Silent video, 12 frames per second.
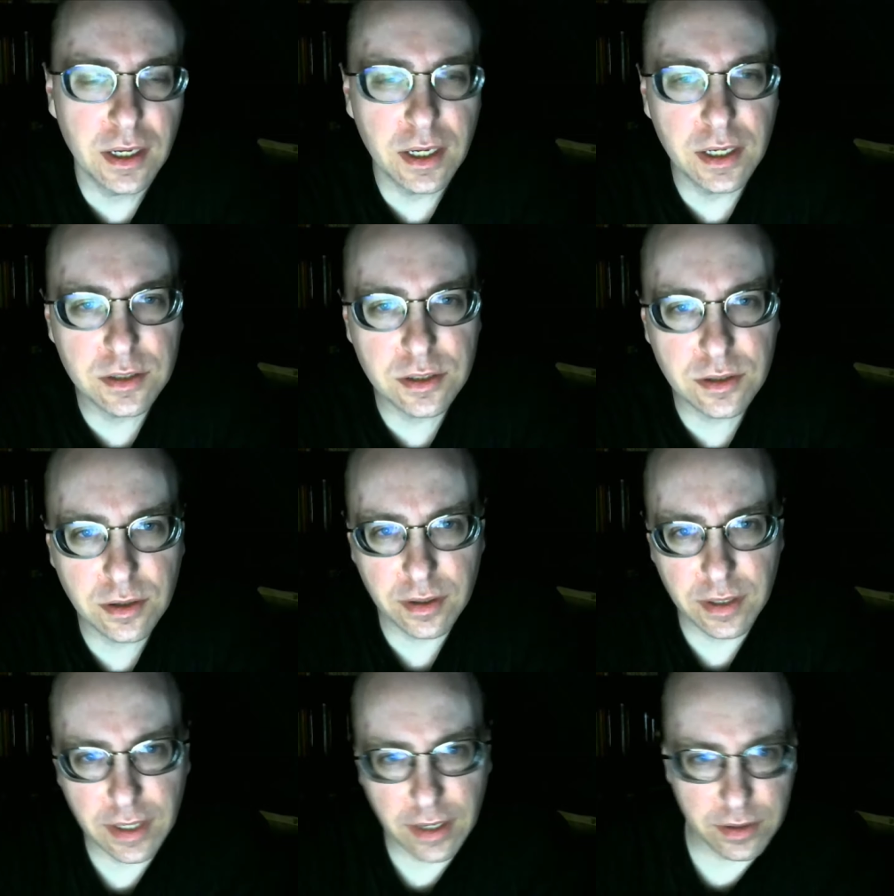It
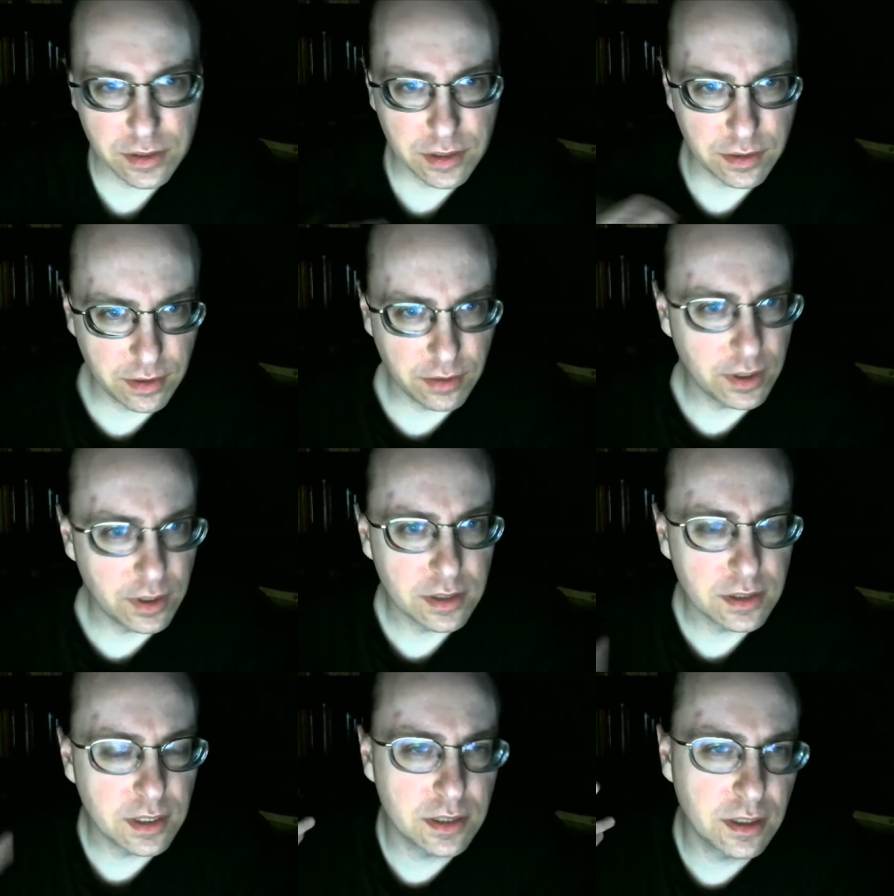started out as a theory,
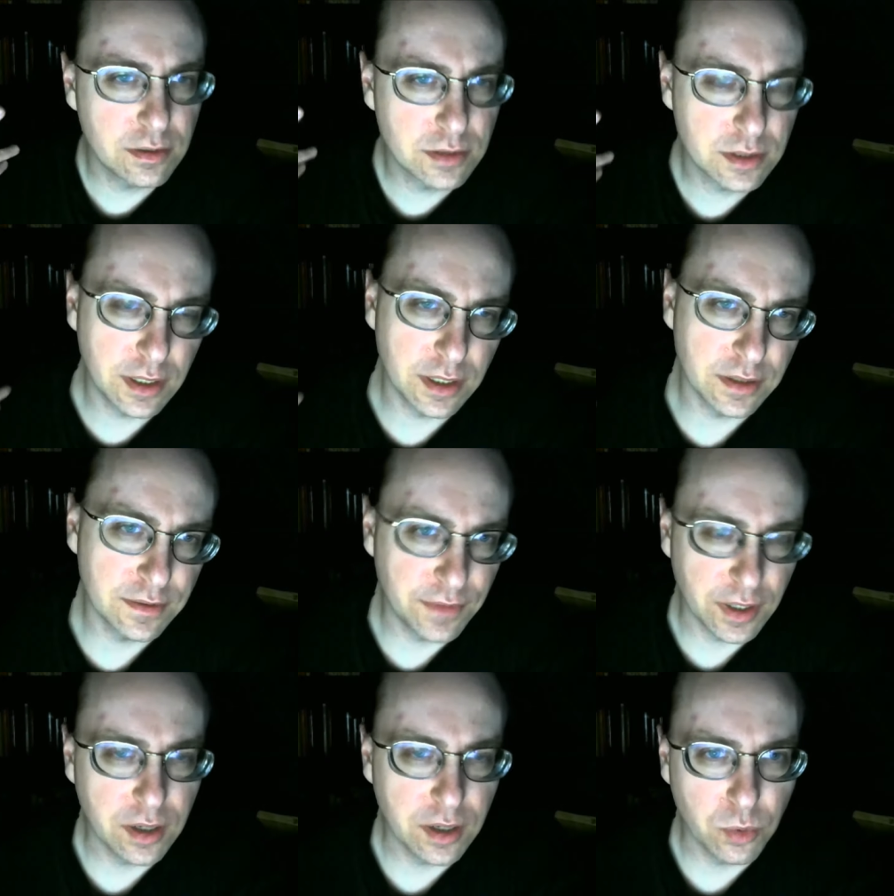because that's how science
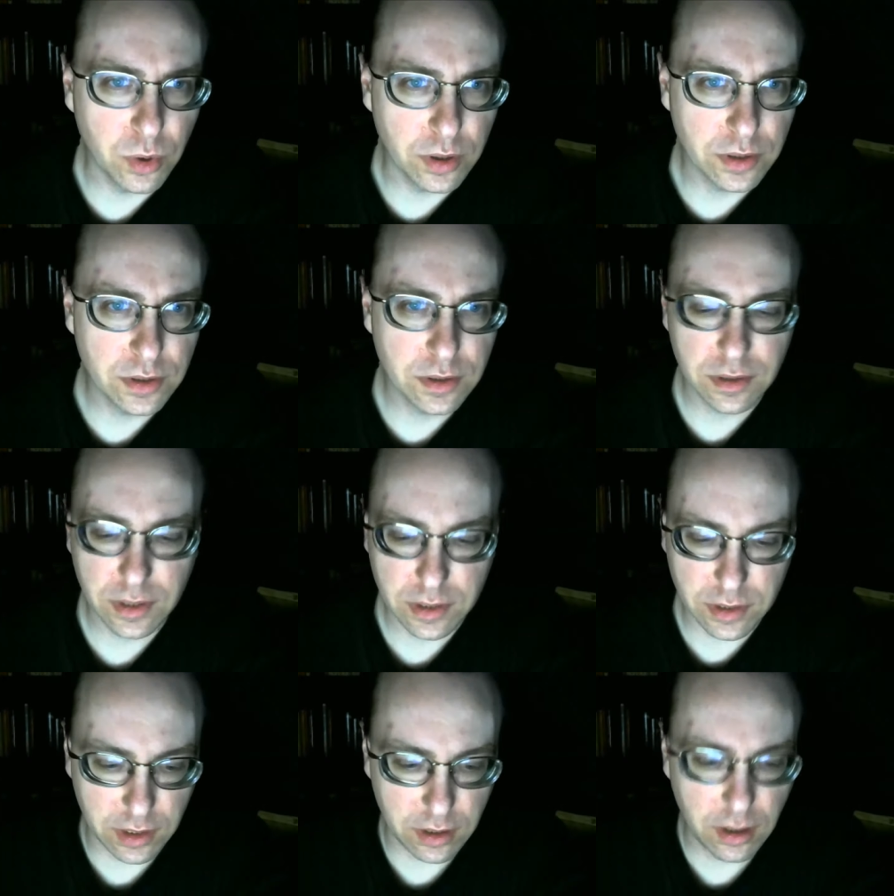fucking works.
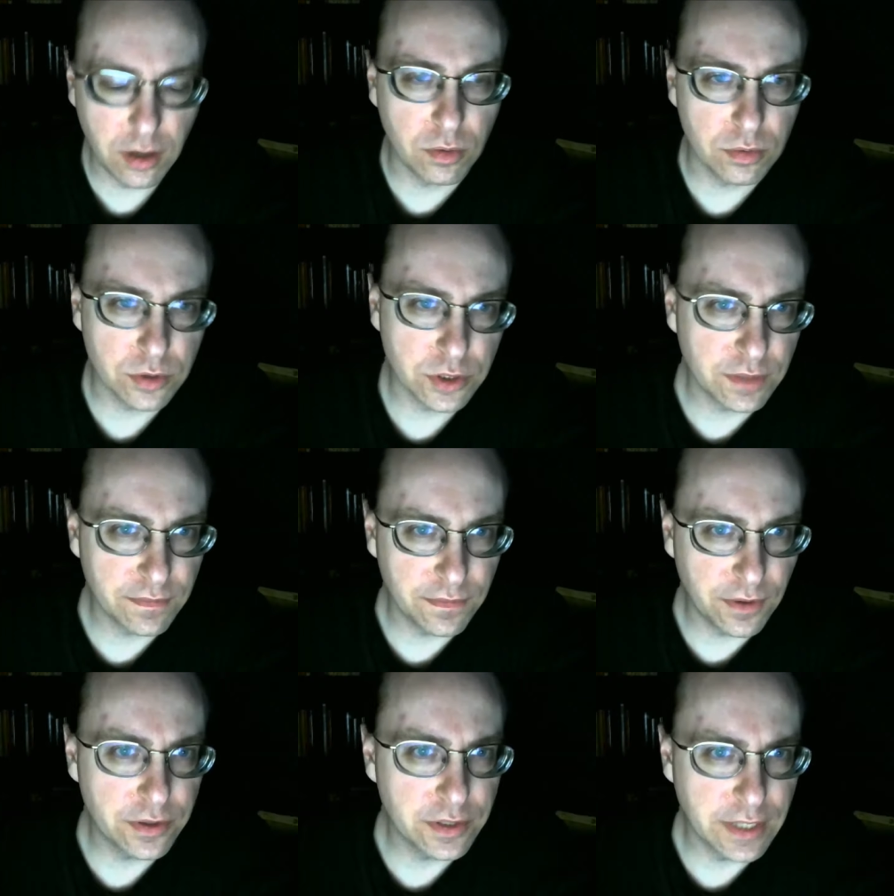It's like, oh, shit
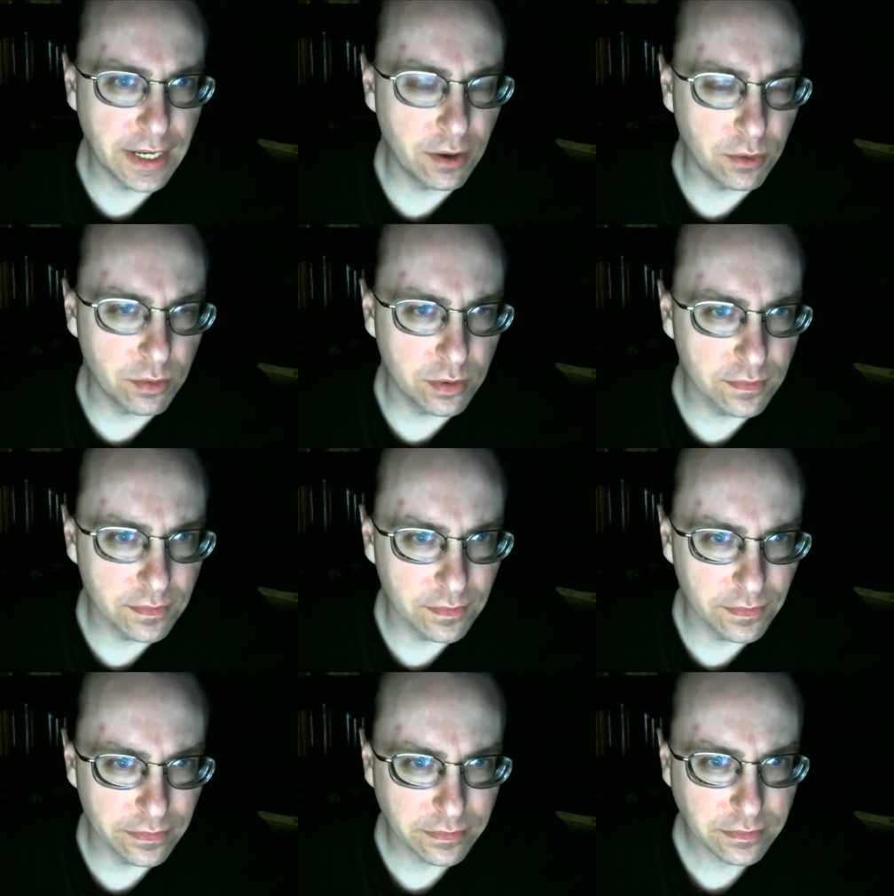falls down,
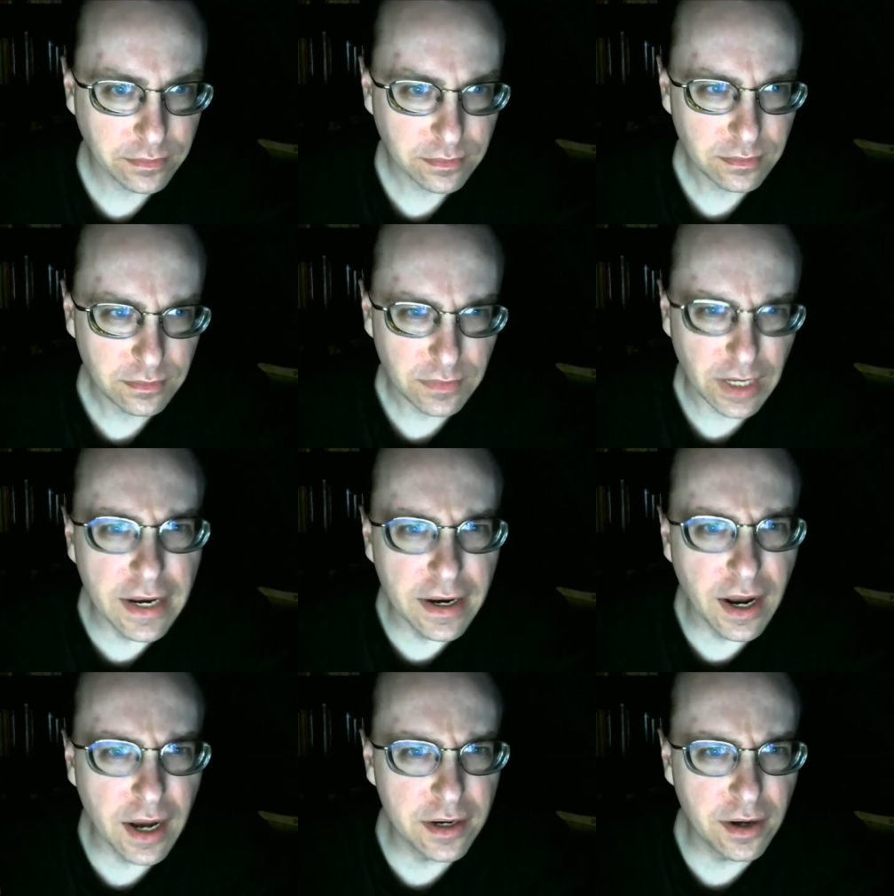and
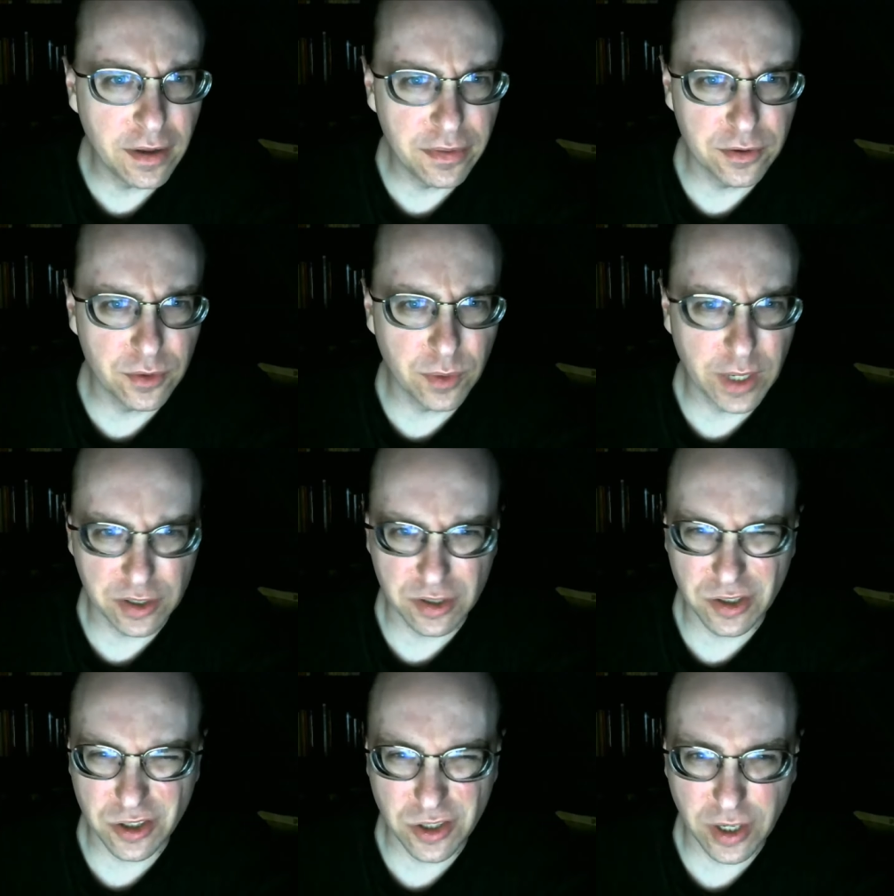not in other
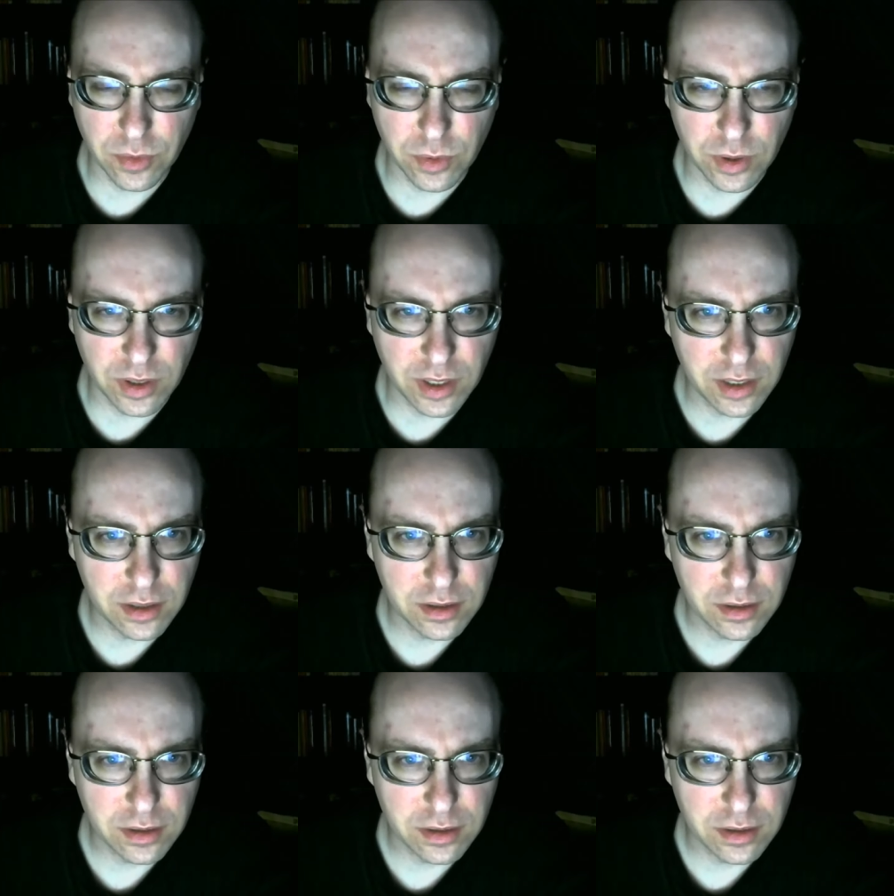directions generally,